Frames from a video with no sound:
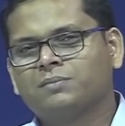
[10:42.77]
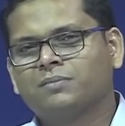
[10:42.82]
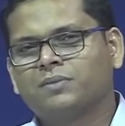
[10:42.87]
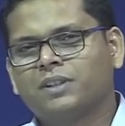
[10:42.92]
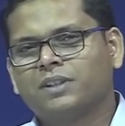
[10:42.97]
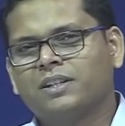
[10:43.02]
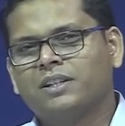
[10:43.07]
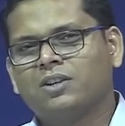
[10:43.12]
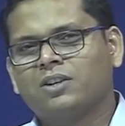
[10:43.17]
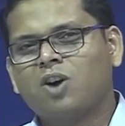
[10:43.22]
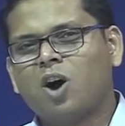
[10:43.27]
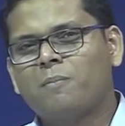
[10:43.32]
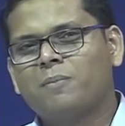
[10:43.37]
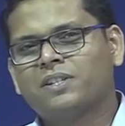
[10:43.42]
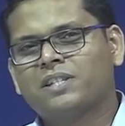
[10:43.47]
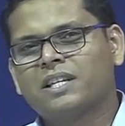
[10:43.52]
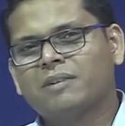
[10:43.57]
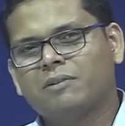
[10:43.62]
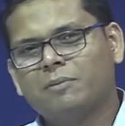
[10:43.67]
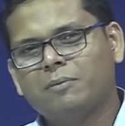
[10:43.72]
In the corpus,
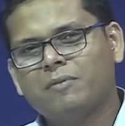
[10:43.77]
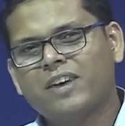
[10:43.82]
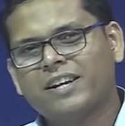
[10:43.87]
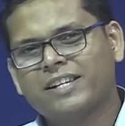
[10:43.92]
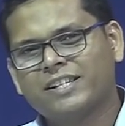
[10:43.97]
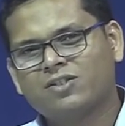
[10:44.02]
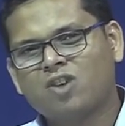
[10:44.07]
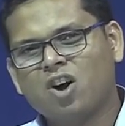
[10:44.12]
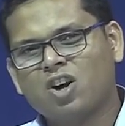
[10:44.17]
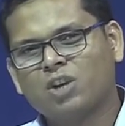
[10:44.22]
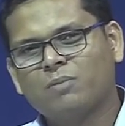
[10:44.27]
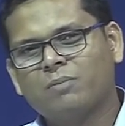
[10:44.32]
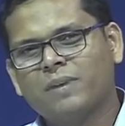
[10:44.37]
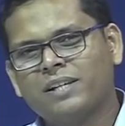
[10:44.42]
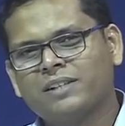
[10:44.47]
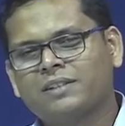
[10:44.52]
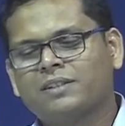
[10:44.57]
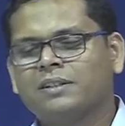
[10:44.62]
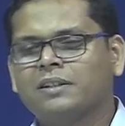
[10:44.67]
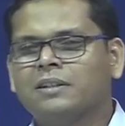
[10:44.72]
there will be various
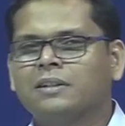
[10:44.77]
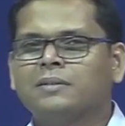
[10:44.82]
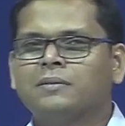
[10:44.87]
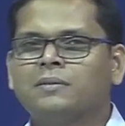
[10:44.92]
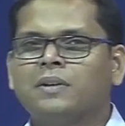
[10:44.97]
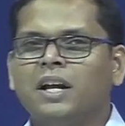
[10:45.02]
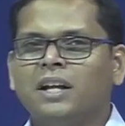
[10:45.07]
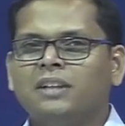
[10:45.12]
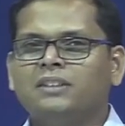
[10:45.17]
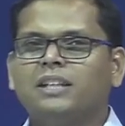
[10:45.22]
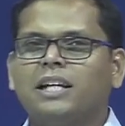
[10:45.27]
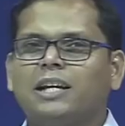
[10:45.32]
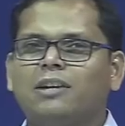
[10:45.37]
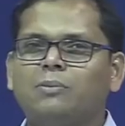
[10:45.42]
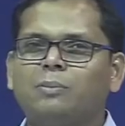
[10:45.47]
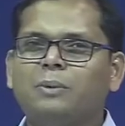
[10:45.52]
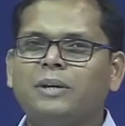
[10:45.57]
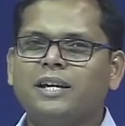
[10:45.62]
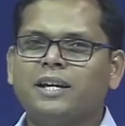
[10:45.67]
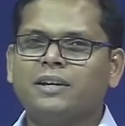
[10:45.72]
documents. There
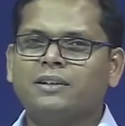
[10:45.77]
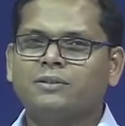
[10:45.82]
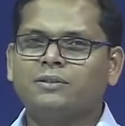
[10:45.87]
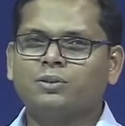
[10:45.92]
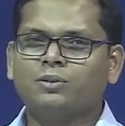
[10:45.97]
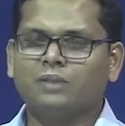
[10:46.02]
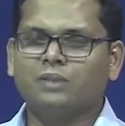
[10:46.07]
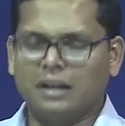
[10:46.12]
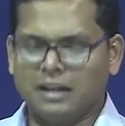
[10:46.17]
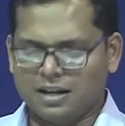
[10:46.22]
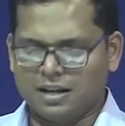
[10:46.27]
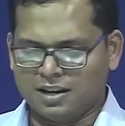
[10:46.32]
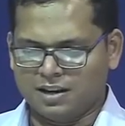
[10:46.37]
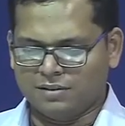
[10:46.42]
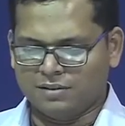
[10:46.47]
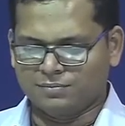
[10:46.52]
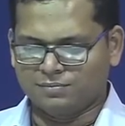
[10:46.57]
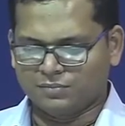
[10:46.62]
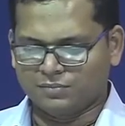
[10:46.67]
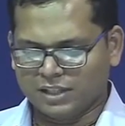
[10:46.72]

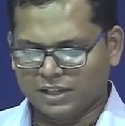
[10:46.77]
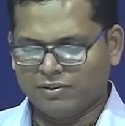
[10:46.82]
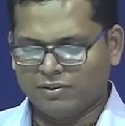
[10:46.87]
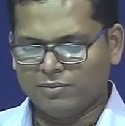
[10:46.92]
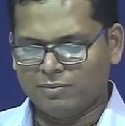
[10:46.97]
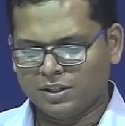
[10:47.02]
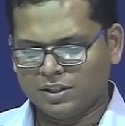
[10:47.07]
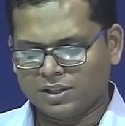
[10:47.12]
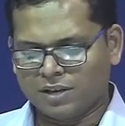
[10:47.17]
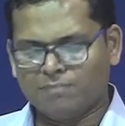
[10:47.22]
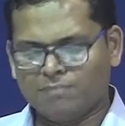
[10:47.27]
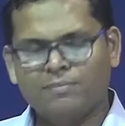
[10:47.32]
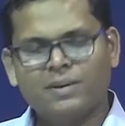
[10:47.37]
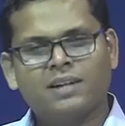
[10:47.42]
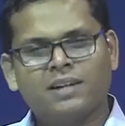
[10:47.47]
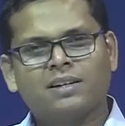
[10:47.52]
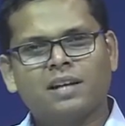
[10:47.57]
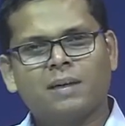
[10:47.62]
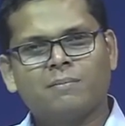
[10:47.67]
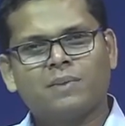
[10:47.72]
will be some
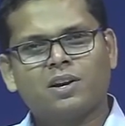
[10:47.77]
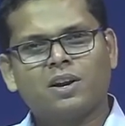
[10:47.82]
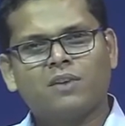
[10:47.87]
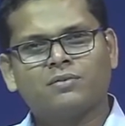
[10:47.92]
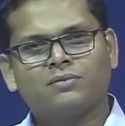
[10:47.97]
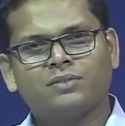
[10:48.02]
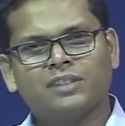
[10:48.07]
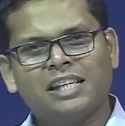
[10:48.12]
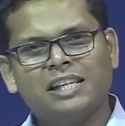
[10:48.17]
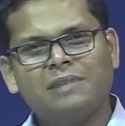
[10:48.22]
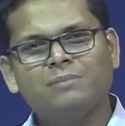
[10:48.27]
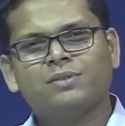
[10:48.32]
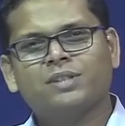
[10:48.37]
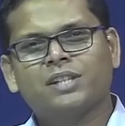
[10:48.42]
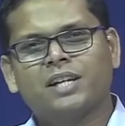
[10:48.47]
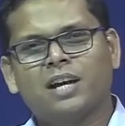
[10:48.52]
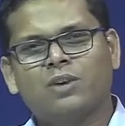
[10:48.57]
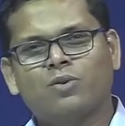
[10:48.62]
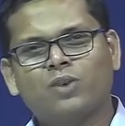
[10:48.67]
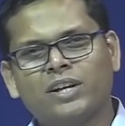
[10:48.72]
big number of themes that
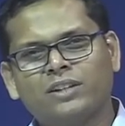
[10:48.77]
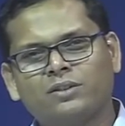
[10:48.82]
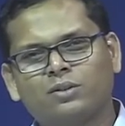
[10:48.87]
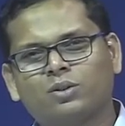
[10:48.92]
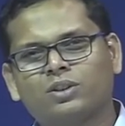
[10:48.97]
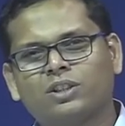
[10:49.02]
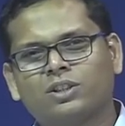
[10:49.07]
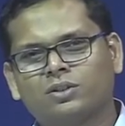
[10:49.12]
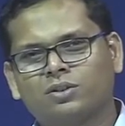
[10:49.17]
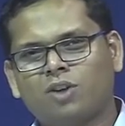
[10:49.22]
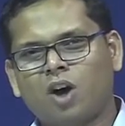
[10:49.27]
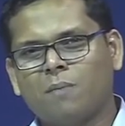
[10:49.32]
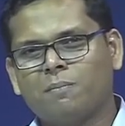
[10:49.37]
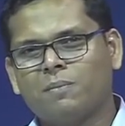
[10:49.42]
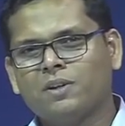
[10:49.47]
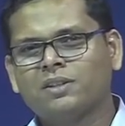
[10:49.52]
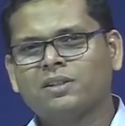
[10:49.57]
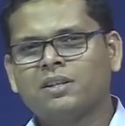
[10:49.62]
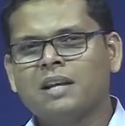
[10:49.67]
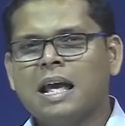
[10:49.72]
are going through this
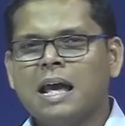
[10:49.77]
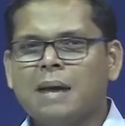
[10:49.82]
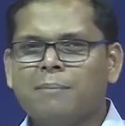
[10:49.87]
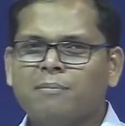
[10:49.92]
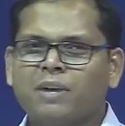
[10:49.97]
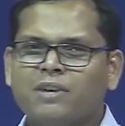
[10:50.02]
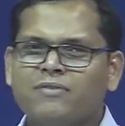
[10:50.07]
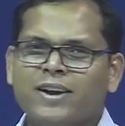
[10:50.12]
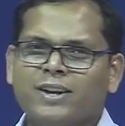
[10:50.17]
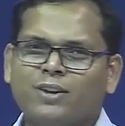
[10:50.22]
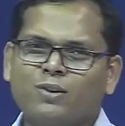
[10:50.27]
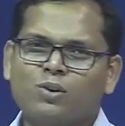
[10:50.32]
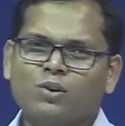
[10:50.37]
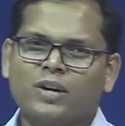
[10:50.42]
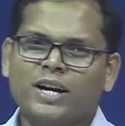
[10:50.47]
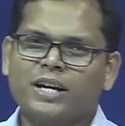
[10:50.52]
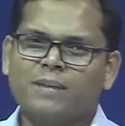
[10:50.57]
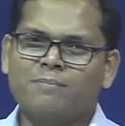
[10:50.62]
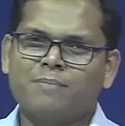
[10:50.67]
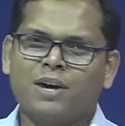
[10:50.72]
corpus, but when you look
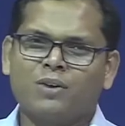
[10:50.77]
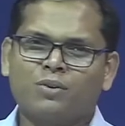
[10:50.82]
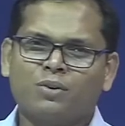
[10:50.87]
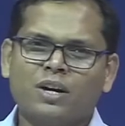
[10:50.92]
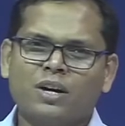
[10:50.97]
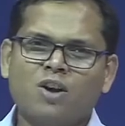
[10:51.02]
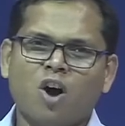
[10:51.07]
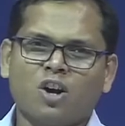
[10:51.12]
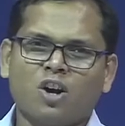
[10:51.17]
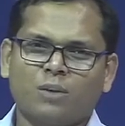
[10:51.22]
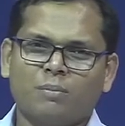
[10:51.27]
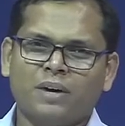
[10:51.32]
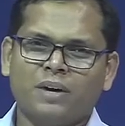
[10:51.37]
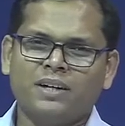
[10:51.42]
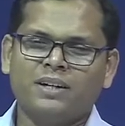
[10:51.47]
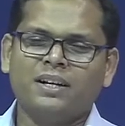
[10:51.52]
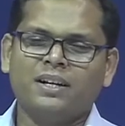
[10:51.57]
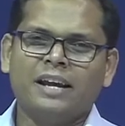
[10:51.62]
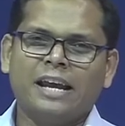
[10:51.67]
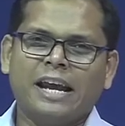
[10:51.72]
at a particular
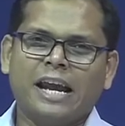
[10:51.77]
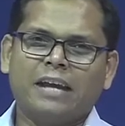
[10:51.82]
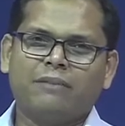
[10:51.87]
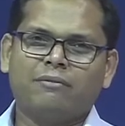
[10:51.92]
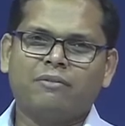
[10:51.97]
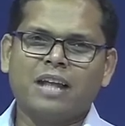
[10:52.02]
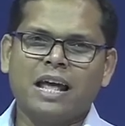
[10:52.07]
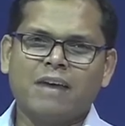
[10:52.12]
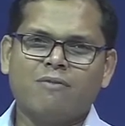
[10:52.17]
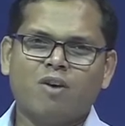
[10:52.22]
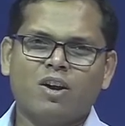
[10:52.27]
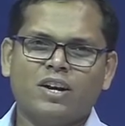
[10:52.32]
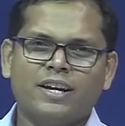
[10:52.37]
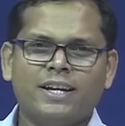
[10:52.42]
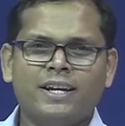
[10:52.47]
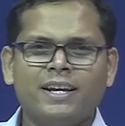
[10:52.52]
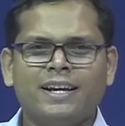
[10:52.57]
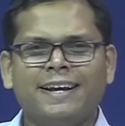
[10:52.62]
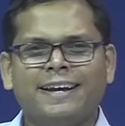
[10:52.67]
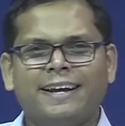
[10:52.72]
document, it will have
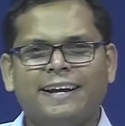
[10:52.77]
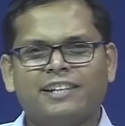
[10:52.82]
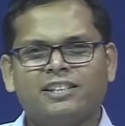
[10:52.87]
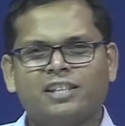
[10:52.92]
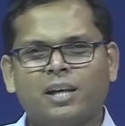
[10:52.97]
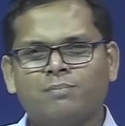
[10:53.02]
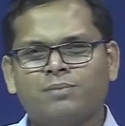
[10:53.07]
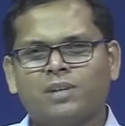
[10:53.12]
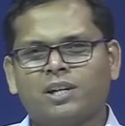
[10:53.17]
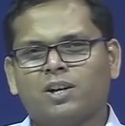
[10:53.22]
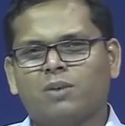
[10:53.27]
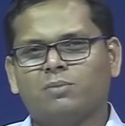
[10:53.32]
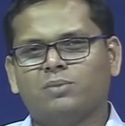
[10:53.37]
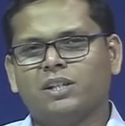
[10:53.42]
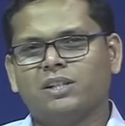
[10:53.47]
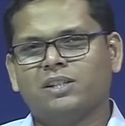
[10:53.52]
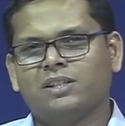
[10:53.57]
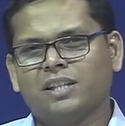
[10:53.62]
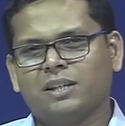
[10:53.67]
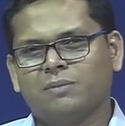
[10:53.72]
only a subset of
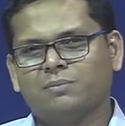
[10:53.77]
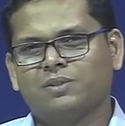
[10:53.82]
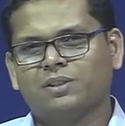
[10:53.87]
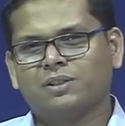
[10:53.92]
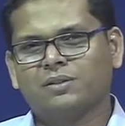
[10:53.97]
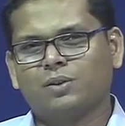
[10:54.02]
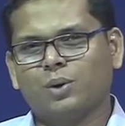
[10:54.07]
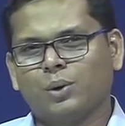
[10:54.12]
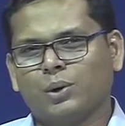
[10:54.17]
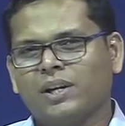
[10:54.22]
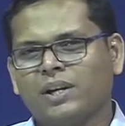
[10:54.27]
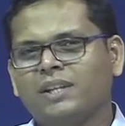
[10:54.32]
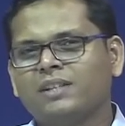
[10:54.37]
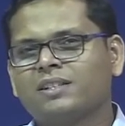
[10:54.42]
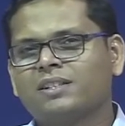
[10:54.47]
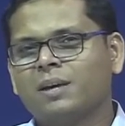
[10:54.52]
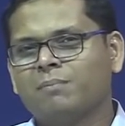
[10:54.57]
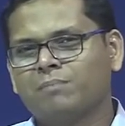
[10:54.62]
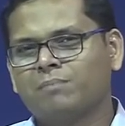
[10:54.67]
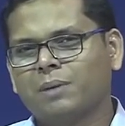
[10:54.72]
these themes, okay, in
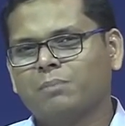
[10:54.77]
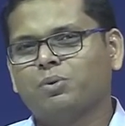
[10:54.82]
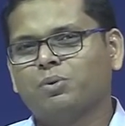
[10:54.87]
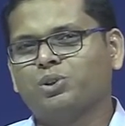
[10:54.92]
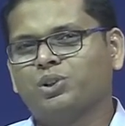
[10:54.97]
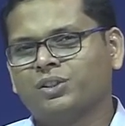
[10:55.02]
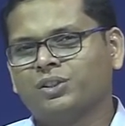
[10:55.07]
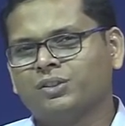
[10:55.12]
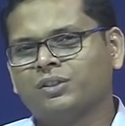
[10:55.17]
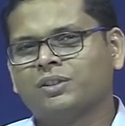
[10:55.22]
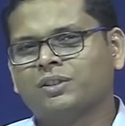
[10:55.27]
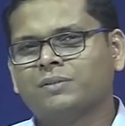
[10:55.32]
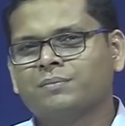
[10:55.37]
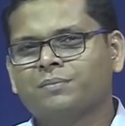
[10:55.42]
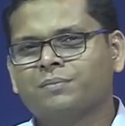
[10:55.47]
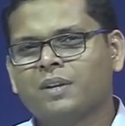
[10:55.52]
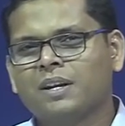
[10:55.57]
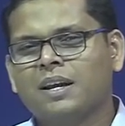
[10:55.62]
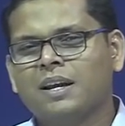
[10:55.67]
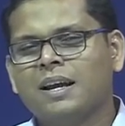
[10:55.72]
some proportions.
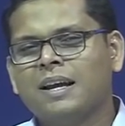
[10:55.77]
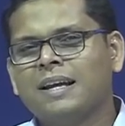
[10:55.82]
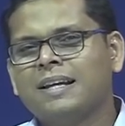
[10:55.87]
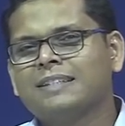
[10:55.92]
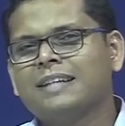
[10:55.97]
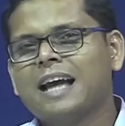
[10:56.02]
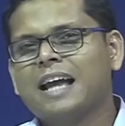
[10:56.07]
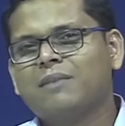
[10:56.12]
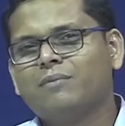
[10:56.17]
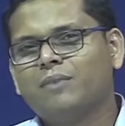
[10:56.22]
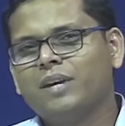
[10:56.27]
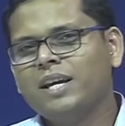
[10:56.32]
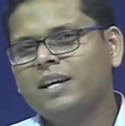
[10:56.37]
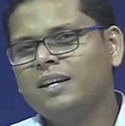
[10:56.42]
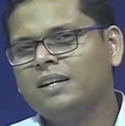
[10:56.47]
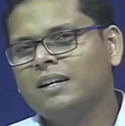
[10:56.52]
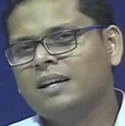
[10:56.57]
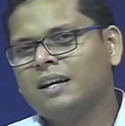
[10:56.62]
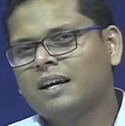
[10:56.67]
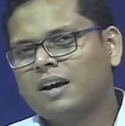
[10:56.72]
Can we
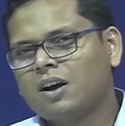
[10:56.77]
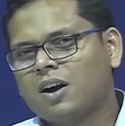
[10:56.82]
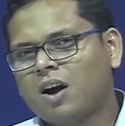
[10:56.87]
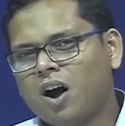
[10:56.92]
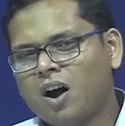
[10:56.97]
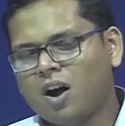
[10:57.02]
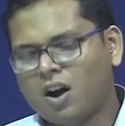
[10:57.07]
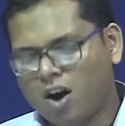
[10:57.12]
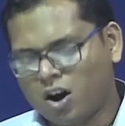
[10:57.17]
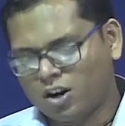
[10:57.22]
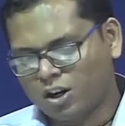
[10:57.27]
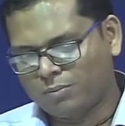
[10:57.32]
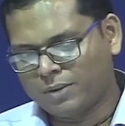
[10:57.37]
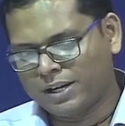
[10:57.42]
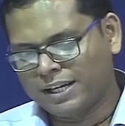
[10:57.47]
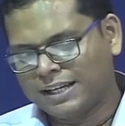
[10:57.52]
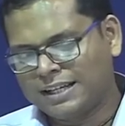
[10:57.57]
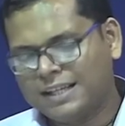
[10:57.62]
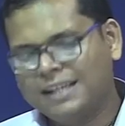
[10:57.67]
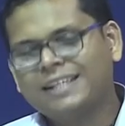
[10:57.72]

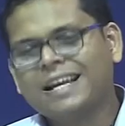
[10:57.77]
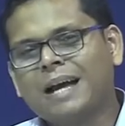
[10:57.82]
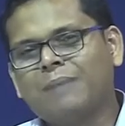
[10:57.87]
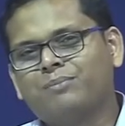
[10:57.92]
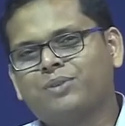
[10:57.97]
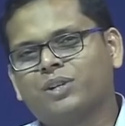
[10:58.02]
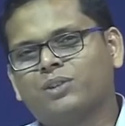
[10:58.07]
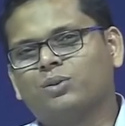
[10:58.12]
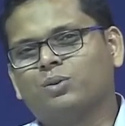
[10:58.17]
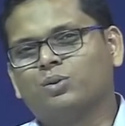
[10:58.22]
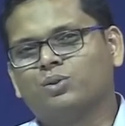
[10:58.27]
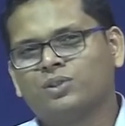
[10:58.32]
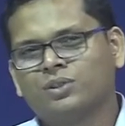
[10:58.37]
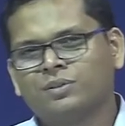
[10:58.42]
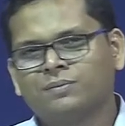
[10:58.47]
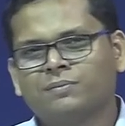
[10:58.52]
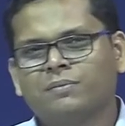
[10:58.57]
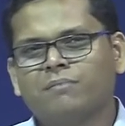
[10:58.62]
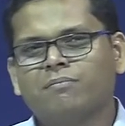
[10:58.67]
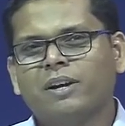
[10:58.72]
automatically capture those
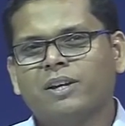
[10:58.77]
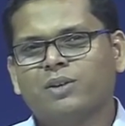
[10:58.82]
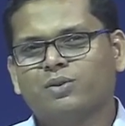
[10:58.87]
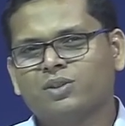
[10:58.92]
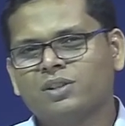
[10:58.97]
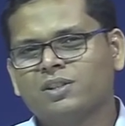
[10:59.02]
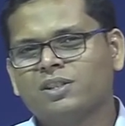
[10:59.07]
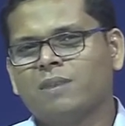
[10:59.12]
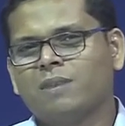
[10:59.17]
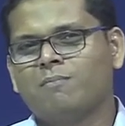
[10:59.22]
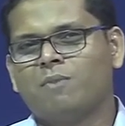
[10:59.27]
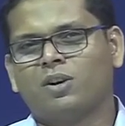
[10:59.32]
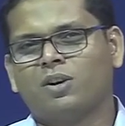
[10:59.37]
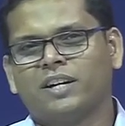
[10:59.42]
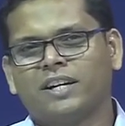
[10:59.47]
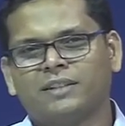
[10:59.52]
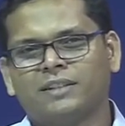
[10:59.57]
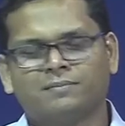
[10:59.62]
by using some modeling?